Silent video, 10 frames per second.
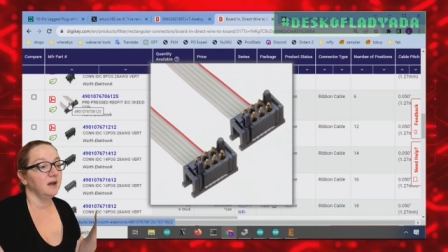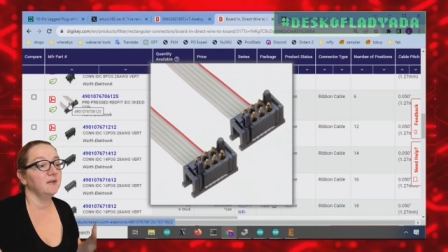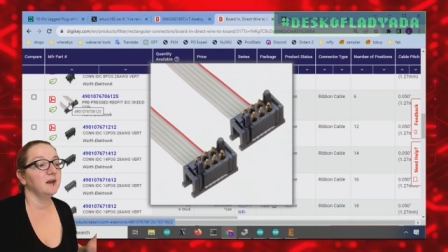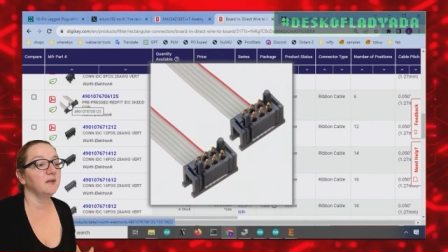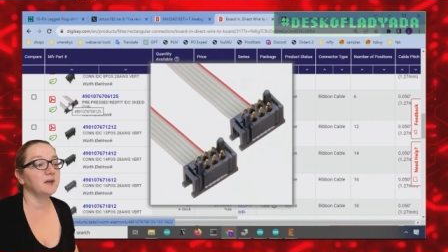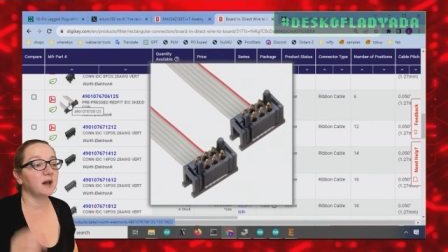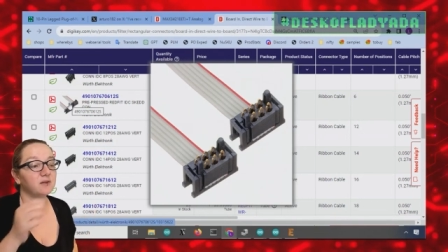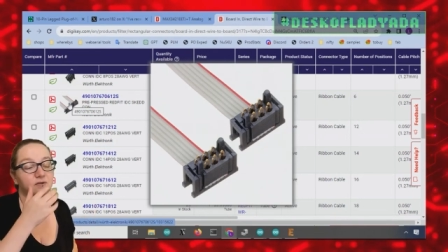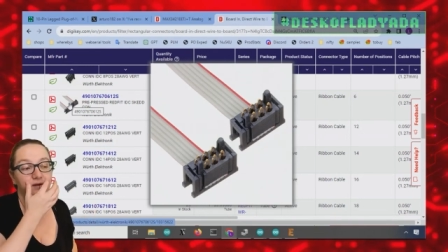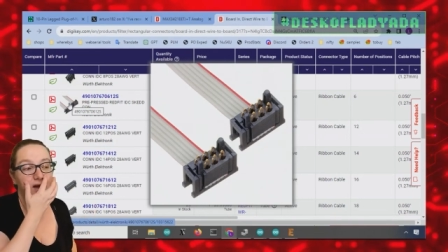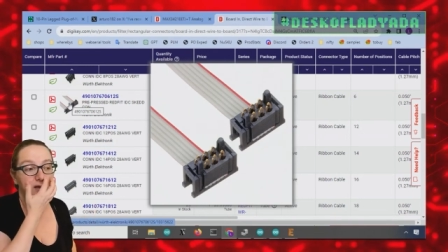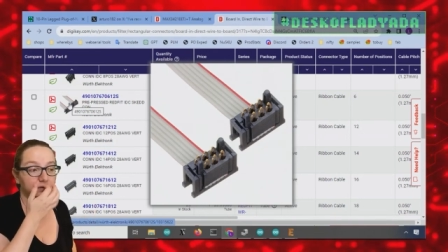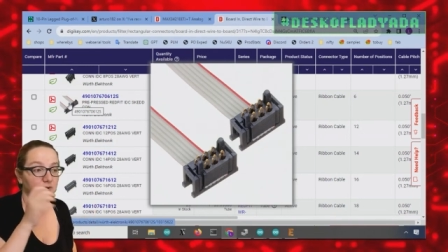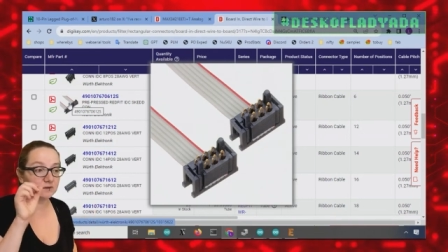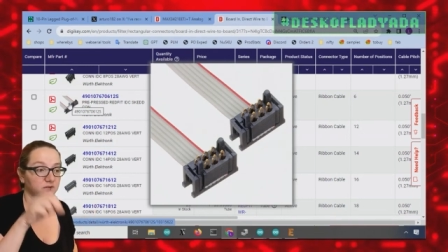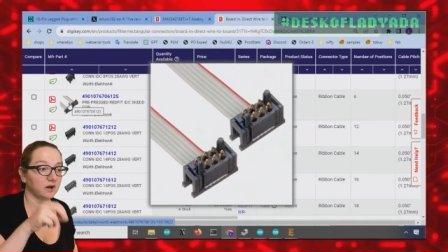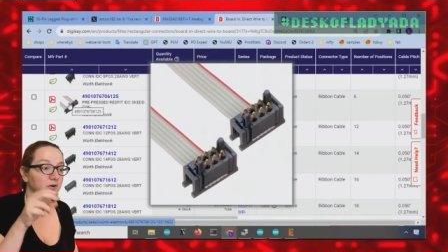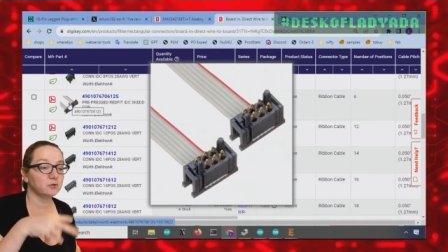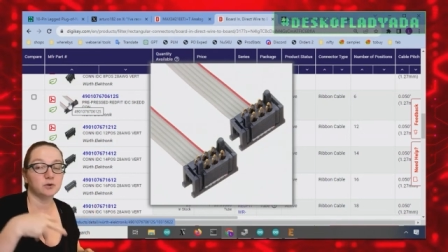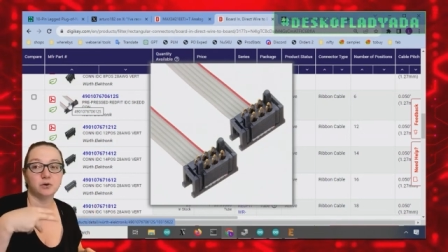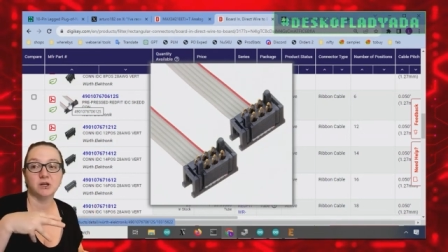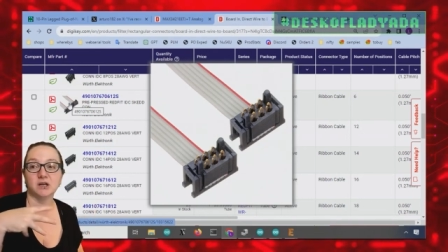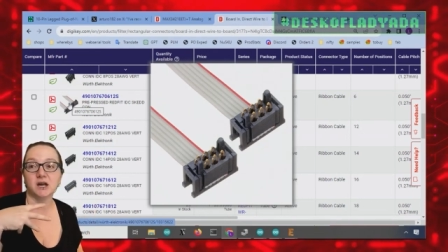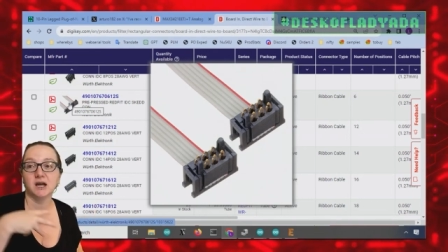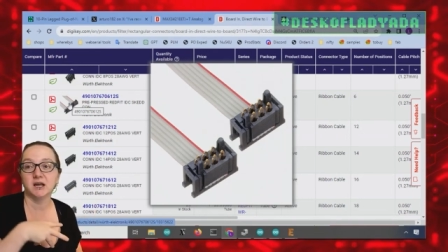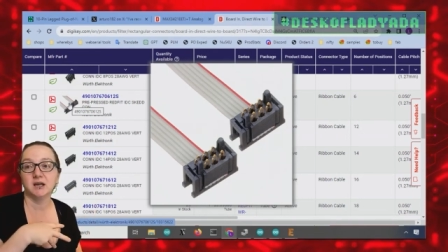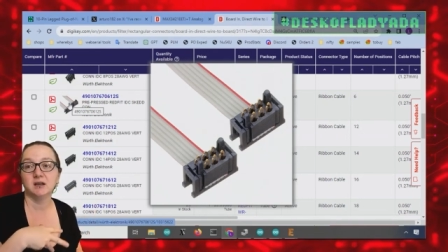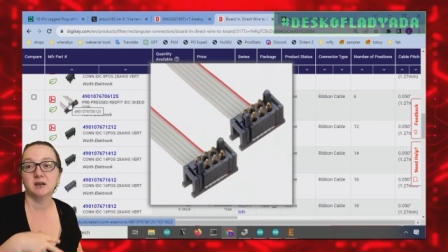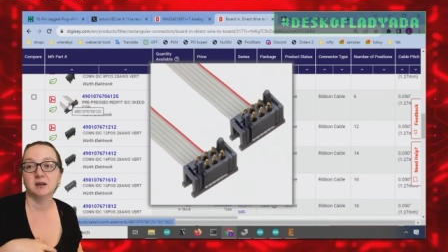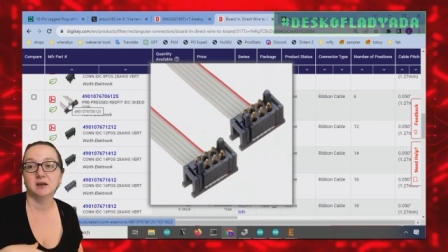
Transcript: And then on the other side, you can solder to it, or you can cut it,